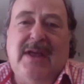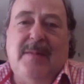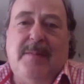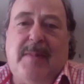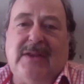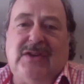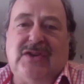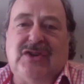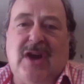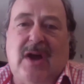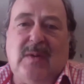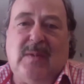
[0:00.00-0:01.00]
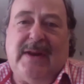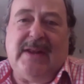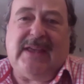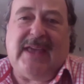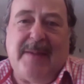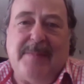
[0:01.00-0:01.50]
by the show when
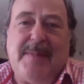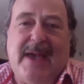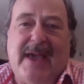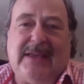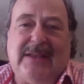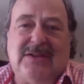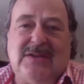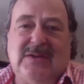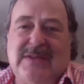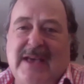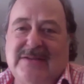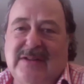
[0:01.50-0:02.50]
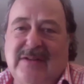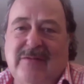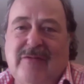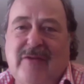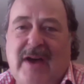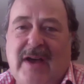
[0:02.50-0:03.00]
it came back in
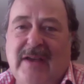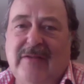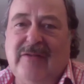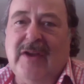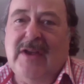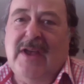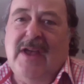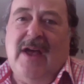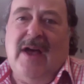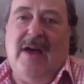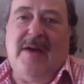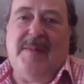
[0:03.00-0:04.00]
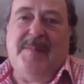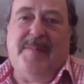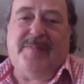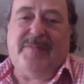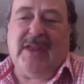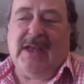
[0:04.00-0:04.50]
2005. Um,
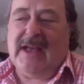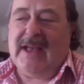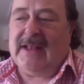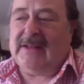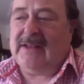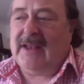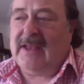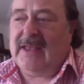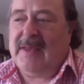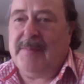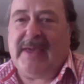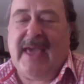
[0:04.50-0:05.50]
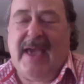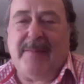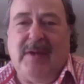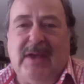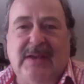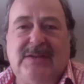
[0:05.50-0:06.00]
and uh, he
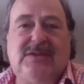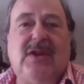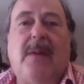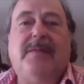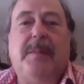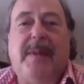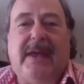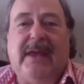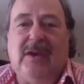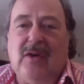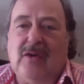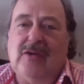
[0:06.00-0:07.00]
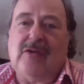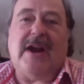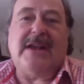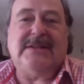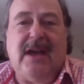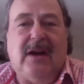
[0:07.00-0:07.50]
became, he stopped being your
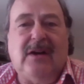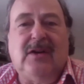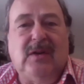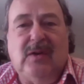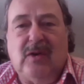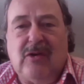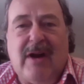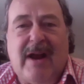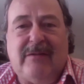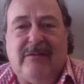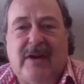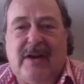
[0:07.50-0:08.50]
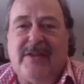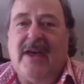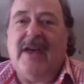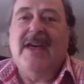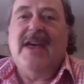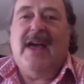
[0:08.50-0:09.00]
crazy uncle or grandfather,
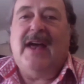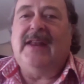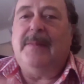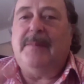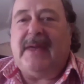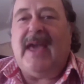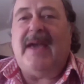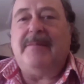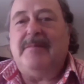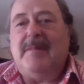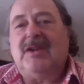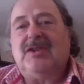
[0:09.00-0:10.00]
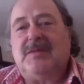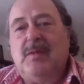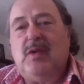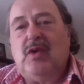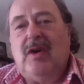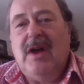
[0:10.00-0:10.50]
and he became much
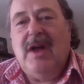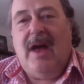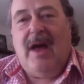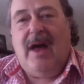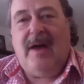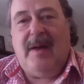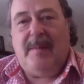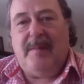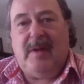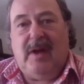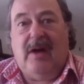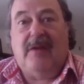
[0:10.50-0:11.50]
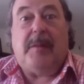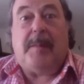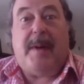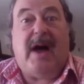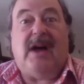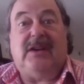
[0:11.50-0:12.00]
more um, of a
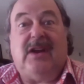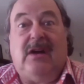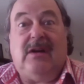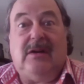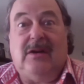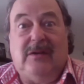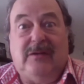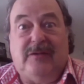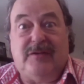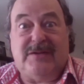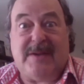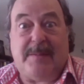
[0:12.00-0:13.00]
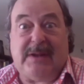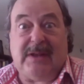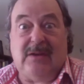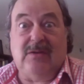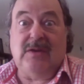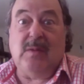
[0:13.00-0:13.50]
partner of
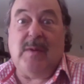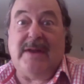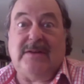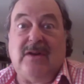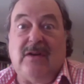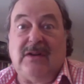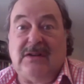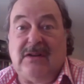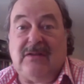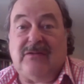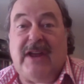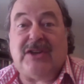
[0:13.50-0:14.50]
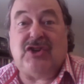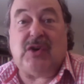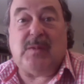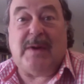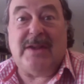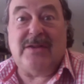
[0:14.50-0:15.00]
somebody who you went on an
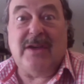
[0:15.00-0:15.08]
adventure with.